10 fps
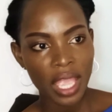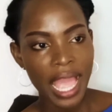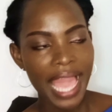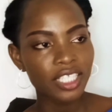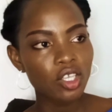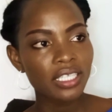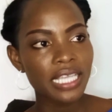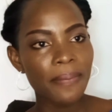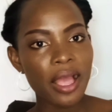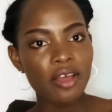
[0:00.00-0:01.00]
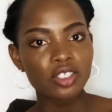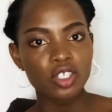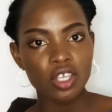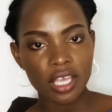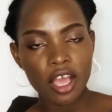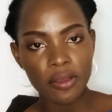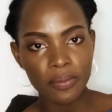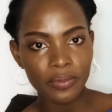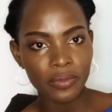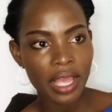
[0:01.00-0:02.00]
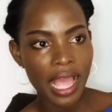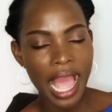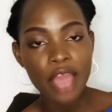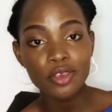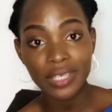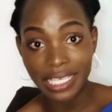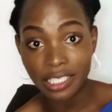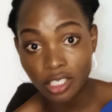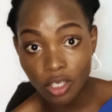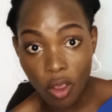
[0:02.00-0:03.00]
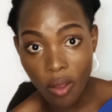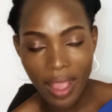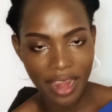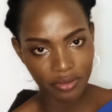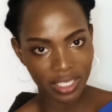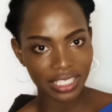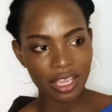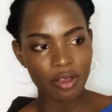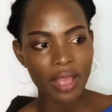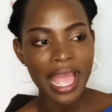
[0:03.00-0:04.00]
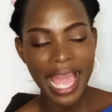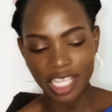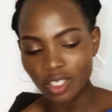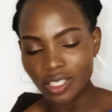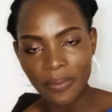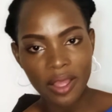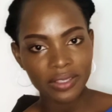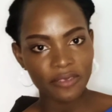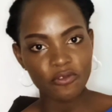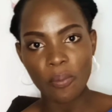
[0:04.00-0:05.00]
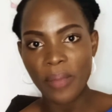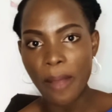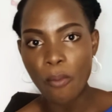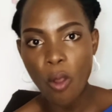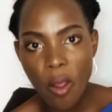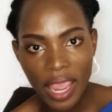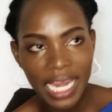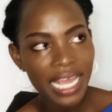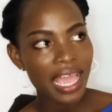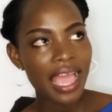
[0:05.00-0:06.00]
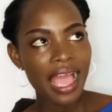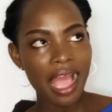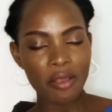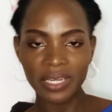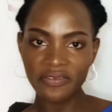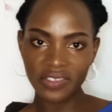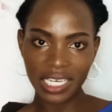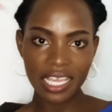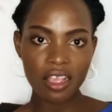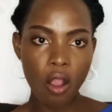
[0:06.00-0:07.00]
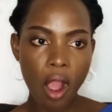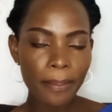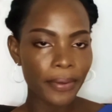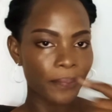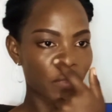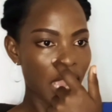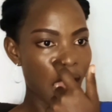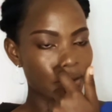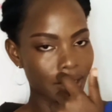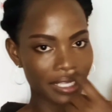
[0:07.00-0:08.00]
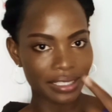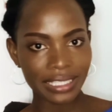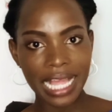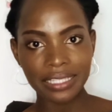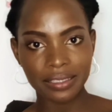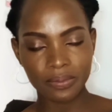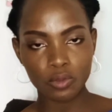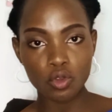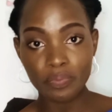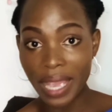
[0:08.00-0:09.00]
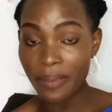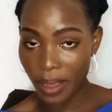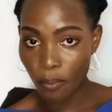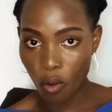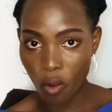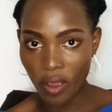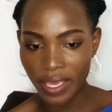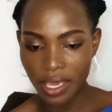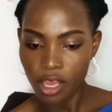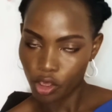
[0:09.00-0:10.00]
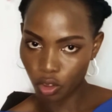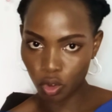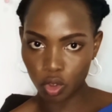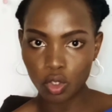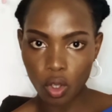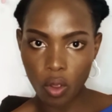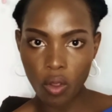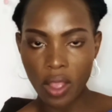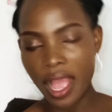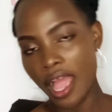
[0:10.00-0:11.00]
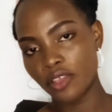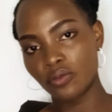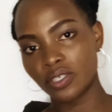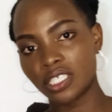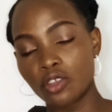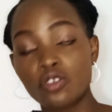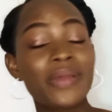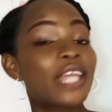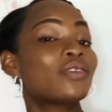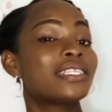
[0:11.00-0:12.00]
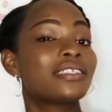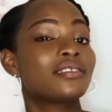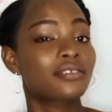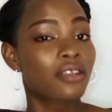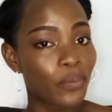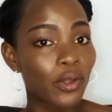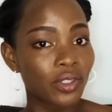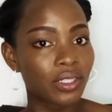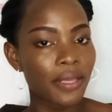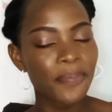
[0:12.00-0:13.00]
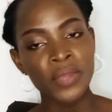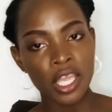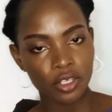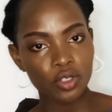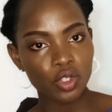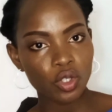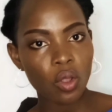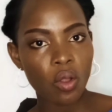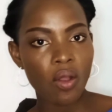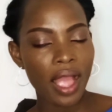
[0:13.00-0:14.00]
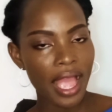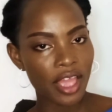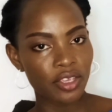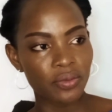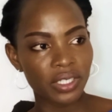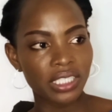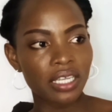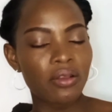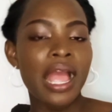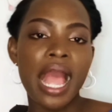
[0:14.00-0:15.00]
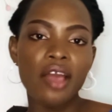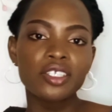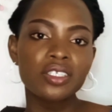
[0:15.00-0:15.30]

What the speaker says: I talked about how you can store and resell. I talked about for palm oil. I'll leave the link up. How you can start, you buy palm oil, you store and you resell. You buy it when it is surplus, you store and you resell. I